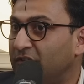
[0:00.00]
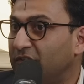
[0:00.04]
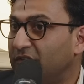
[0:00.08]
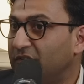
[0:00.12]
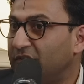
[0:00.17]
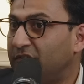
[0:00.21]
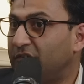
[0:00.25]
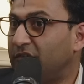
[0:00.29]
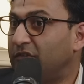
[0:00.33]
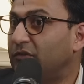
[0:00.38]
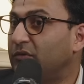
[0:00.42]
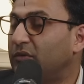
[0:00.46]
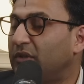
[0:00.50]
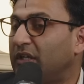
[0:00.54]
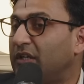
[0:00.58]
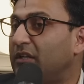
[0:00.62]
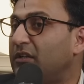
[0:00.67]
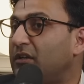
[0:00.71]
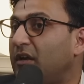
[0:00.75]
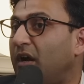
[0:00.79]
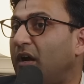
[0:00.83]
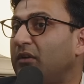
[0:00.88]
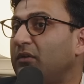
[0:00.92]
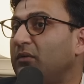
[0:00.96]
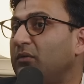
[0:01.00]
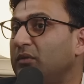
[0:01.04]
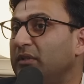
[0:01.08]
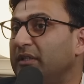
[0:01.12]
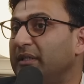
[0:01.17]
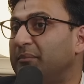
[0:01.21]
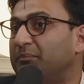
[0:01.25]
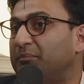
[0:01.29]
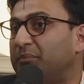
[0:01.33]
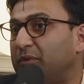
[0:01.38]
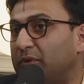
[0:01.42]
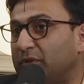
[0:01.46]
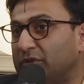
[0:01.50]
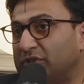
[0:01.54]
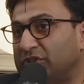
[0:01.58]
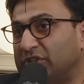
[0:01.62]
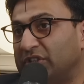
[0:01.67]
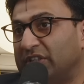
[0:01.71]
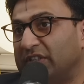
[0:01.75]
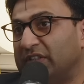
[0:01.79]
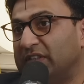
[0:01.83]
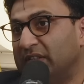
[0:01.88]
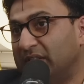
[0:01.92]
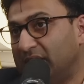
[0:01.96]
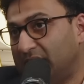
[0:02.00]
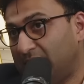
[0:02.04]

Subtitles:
So you can not only push it,